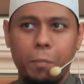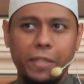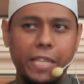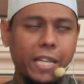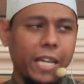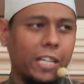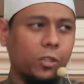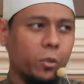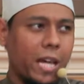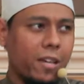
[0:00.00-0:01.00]
Pertaining any
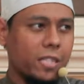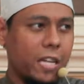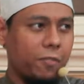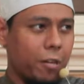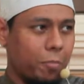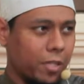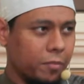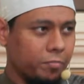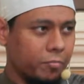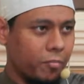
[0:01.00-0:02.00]
to gas and
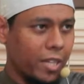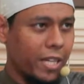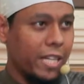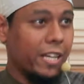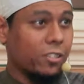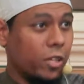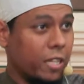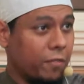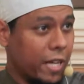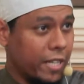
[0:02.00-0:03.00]
vapor, it does
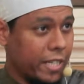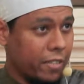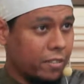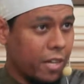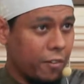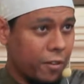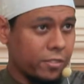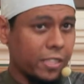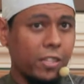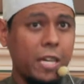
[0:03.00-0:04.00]
not invalidate fasting.